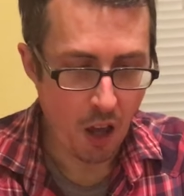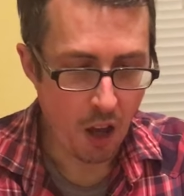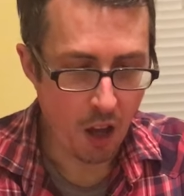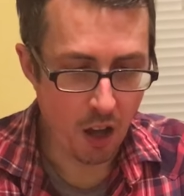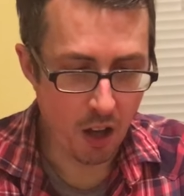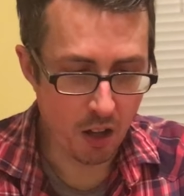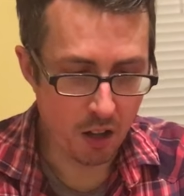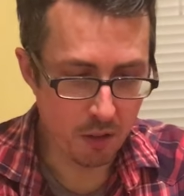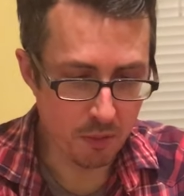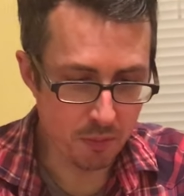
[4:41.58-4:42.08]

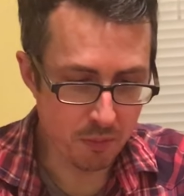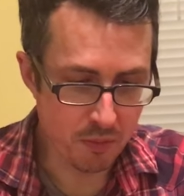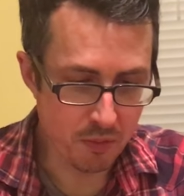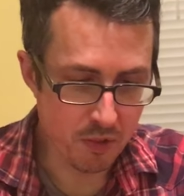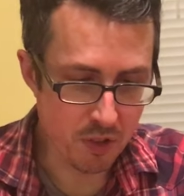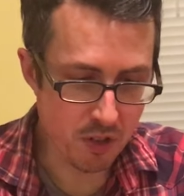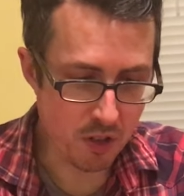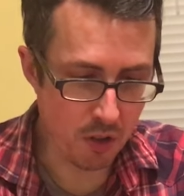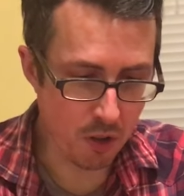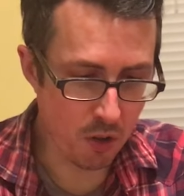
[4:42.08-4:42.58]
Um,
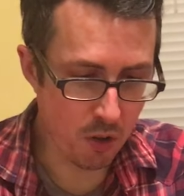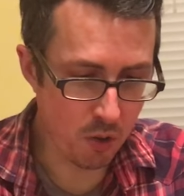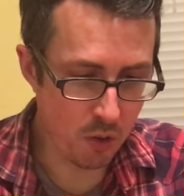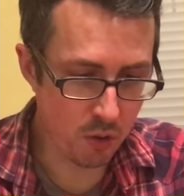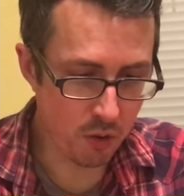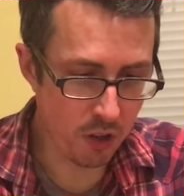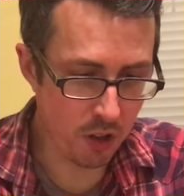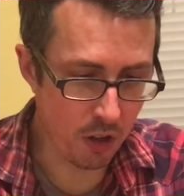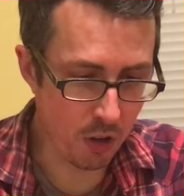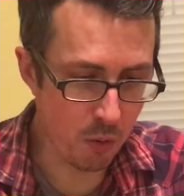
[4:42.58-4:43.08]

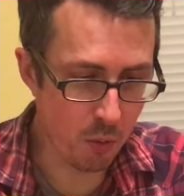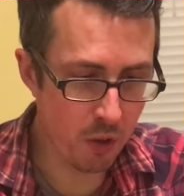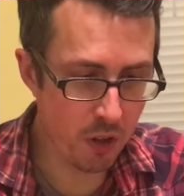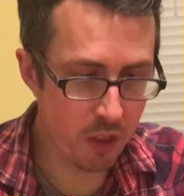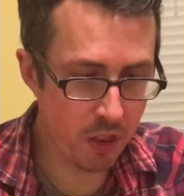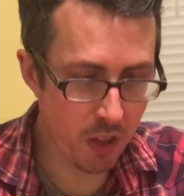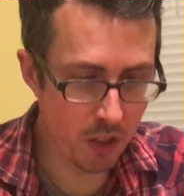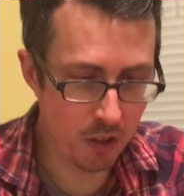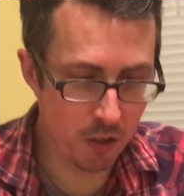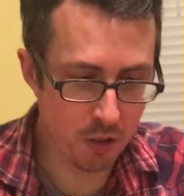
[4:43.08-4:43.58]
so, you know,
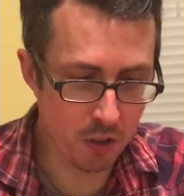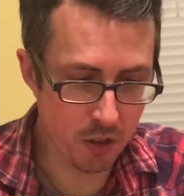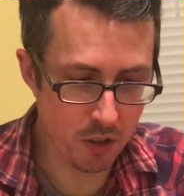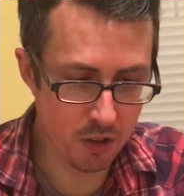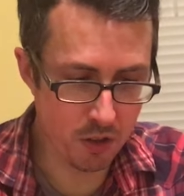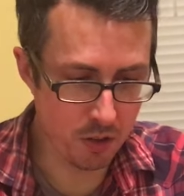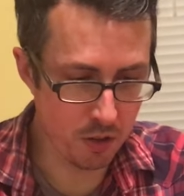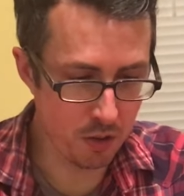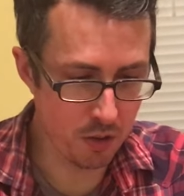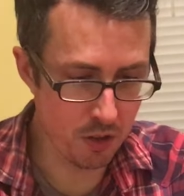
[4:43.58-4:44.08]
one thing you
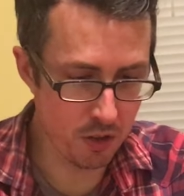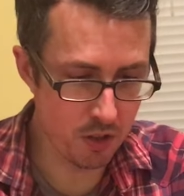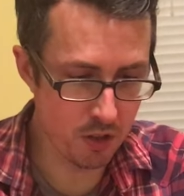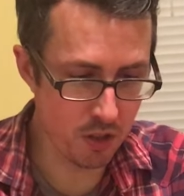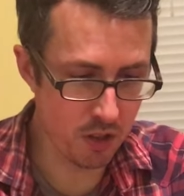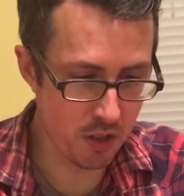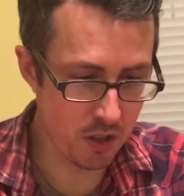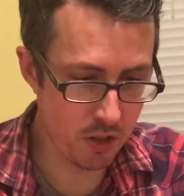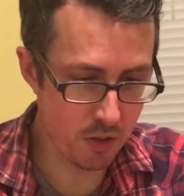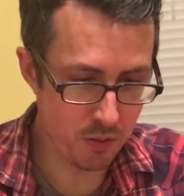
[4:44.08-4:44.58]
can do to
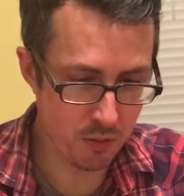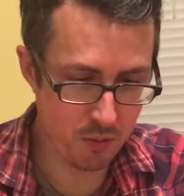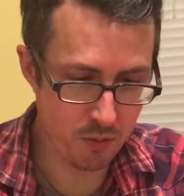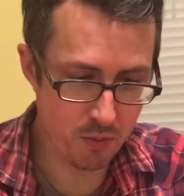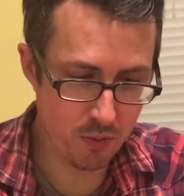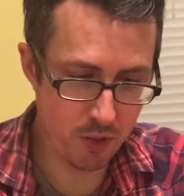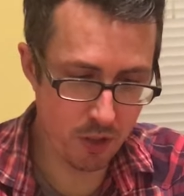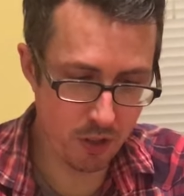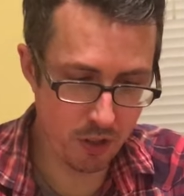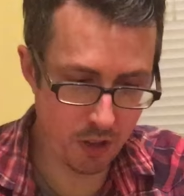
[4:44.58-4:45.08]
just
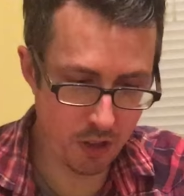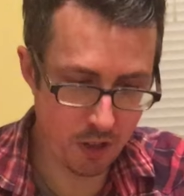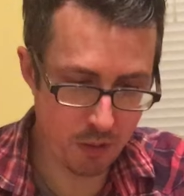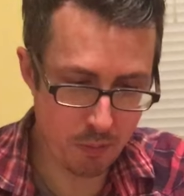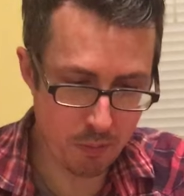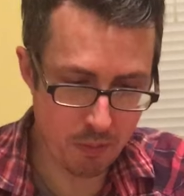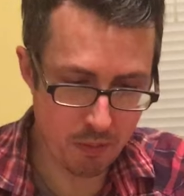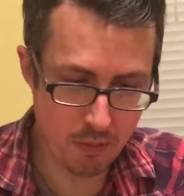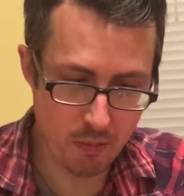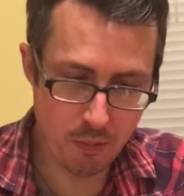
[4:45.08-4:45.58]

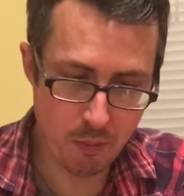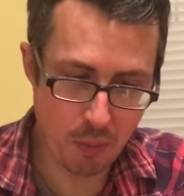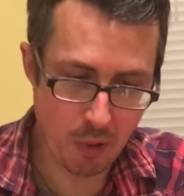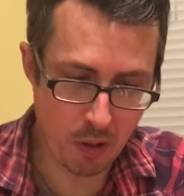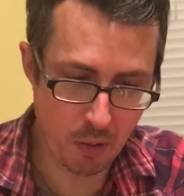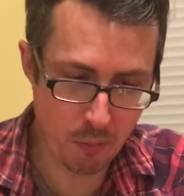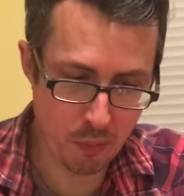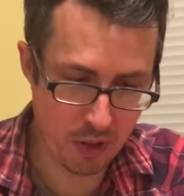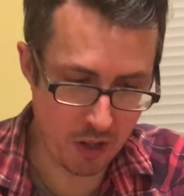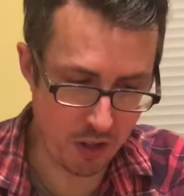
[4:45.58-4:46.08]
really
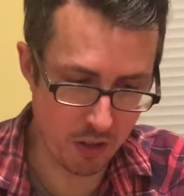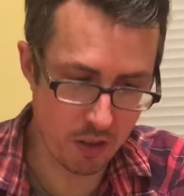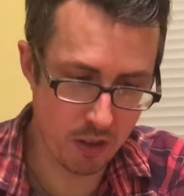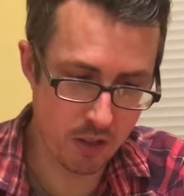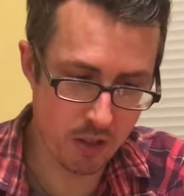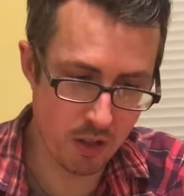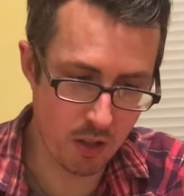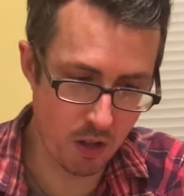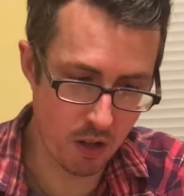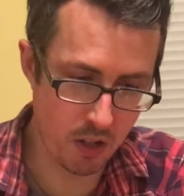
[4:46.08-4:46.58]
pump out
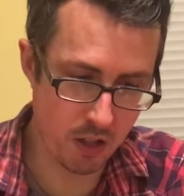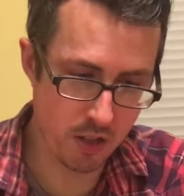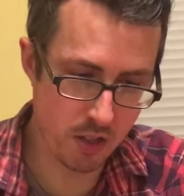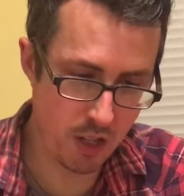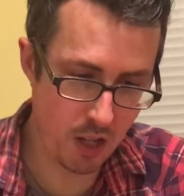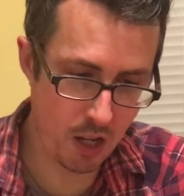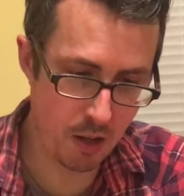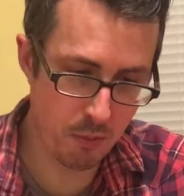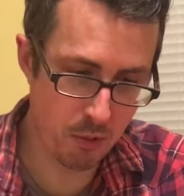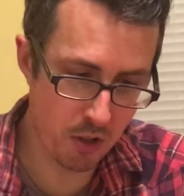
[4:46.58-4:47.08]
the serious
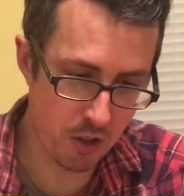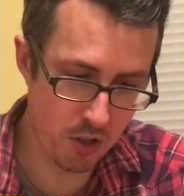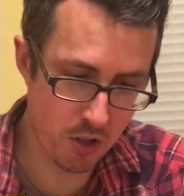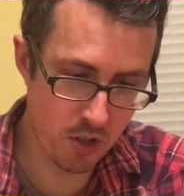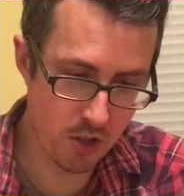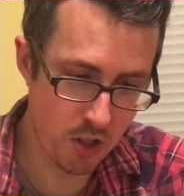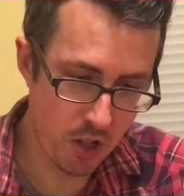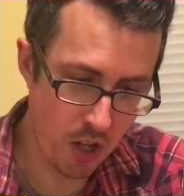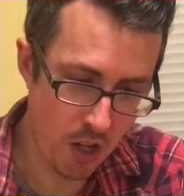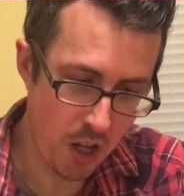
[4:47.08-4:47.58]

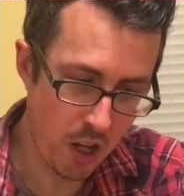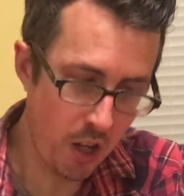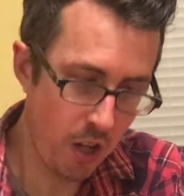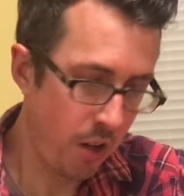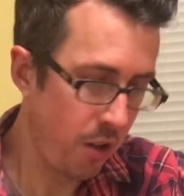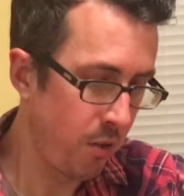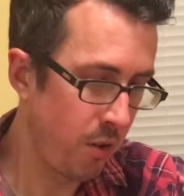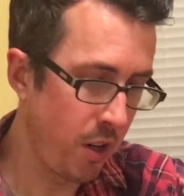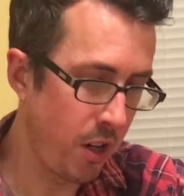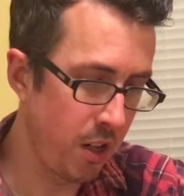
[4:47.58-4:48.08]
damage,
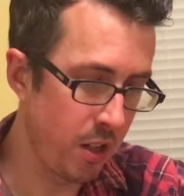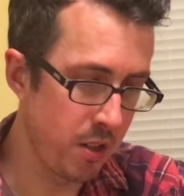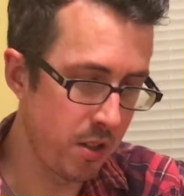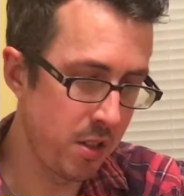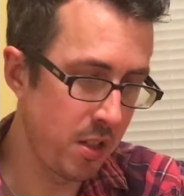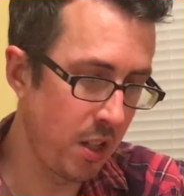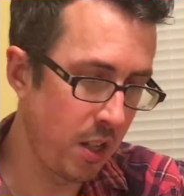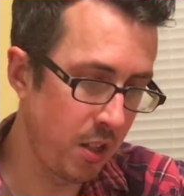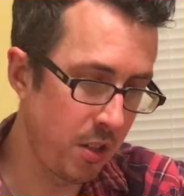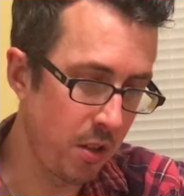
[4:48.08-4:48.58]
right, is
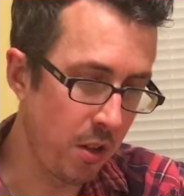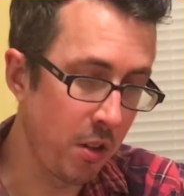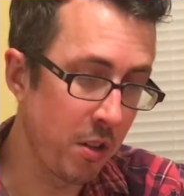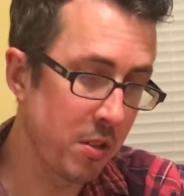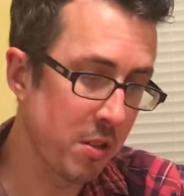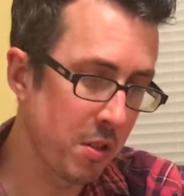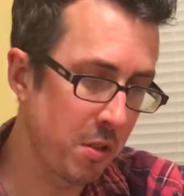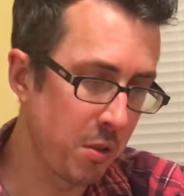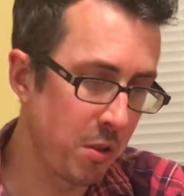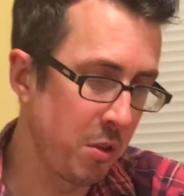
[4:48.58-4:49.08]
then to
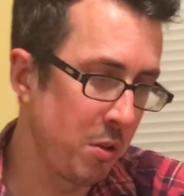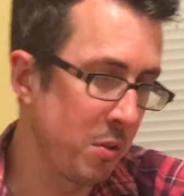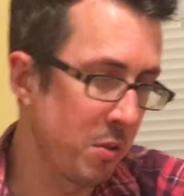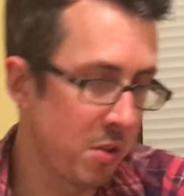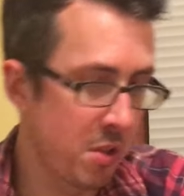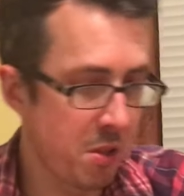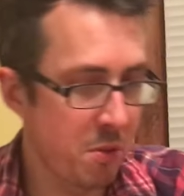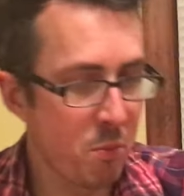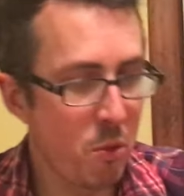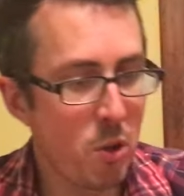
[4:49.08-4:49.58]
also
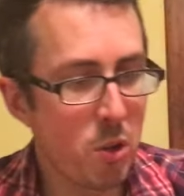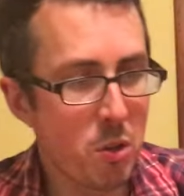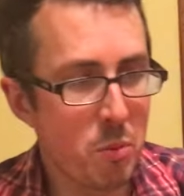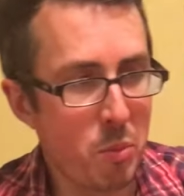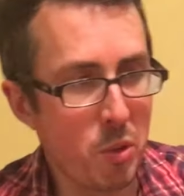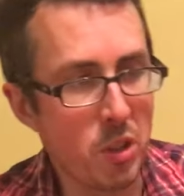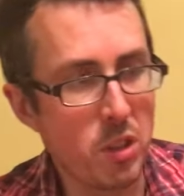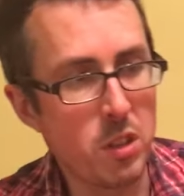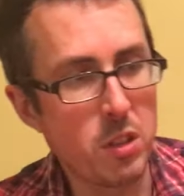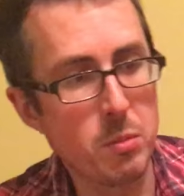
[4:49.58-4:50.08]
use
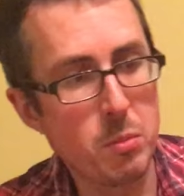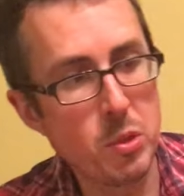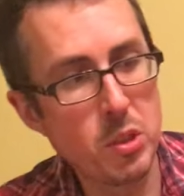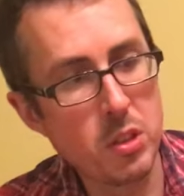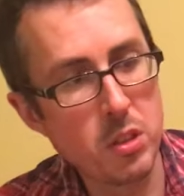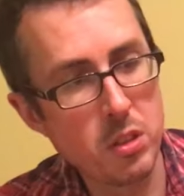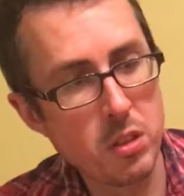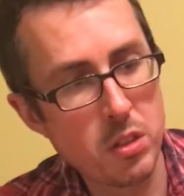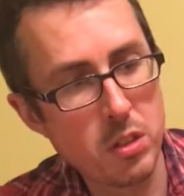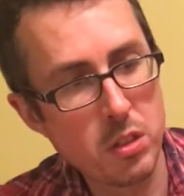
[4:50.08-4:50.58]
Smoke Bomb,
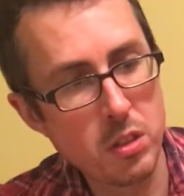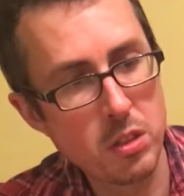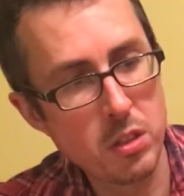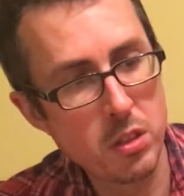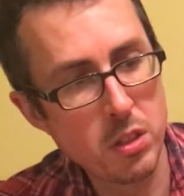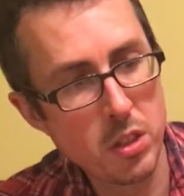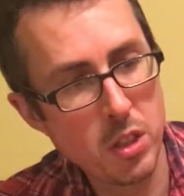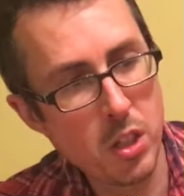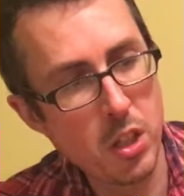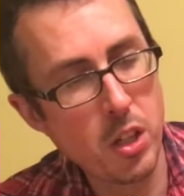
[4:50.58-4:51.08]

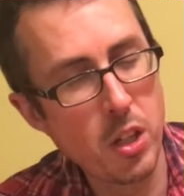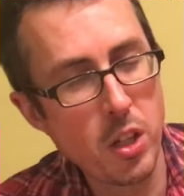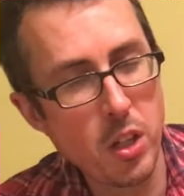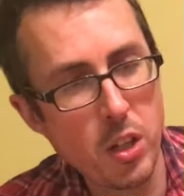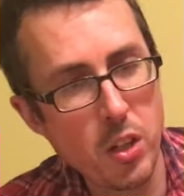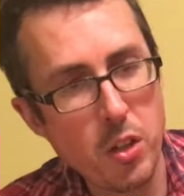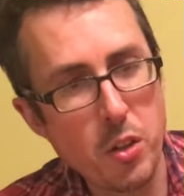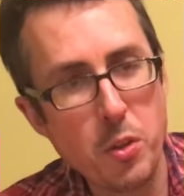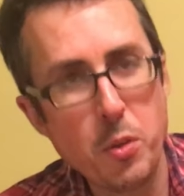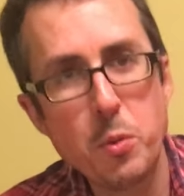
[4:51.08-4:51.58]

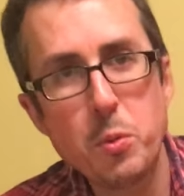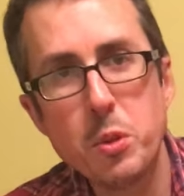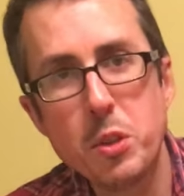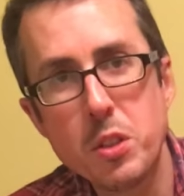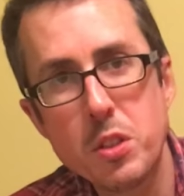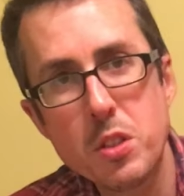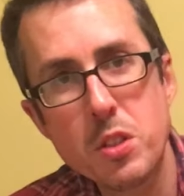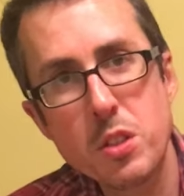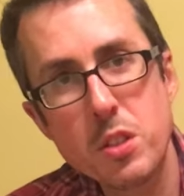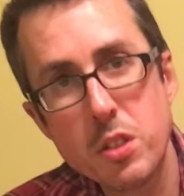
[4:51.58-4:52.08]

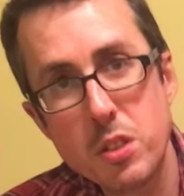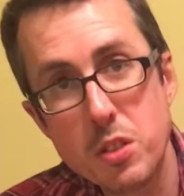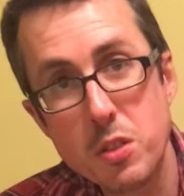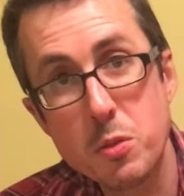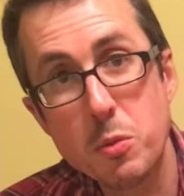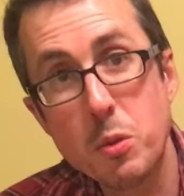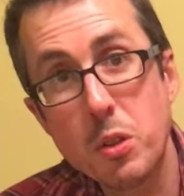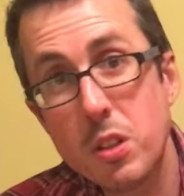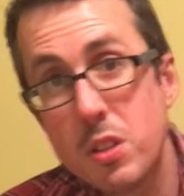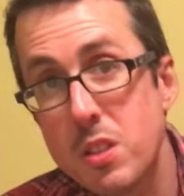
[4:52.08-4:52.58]
which is
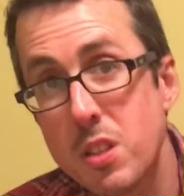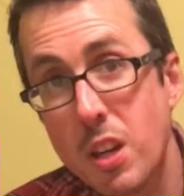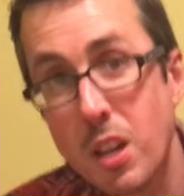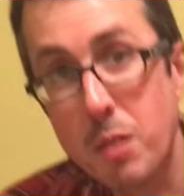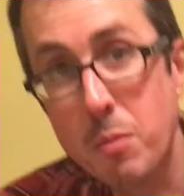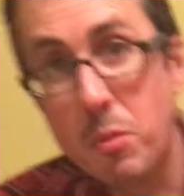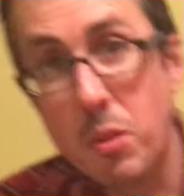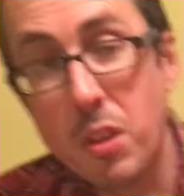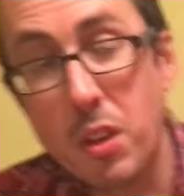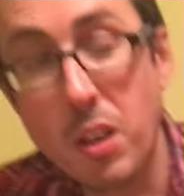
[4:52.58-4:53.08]
a
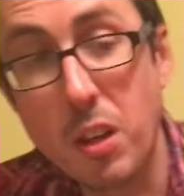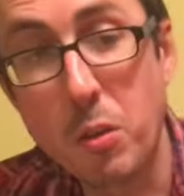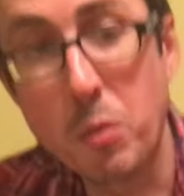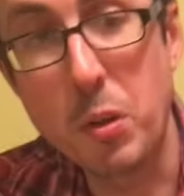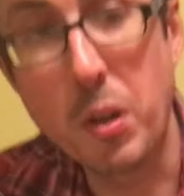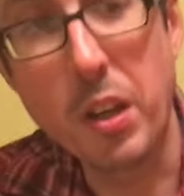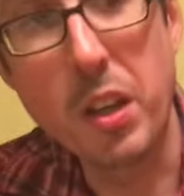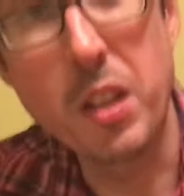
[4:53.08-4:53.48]
one-time thing where